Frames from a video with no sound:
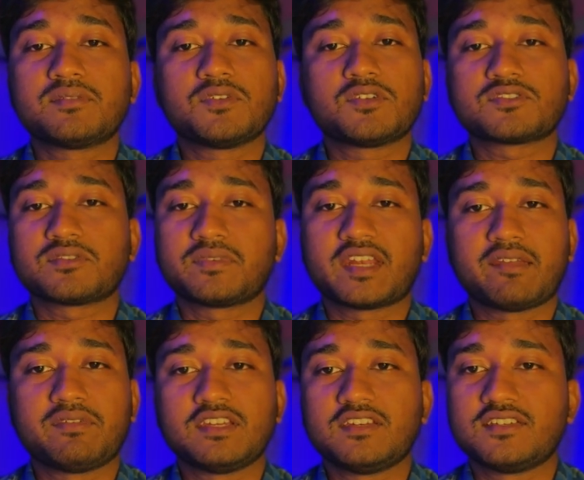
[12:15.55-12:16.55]
Because of
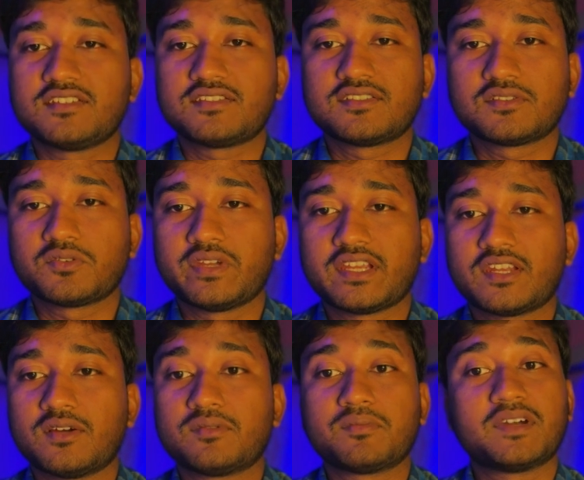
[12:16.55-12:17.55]
gravity it is going down,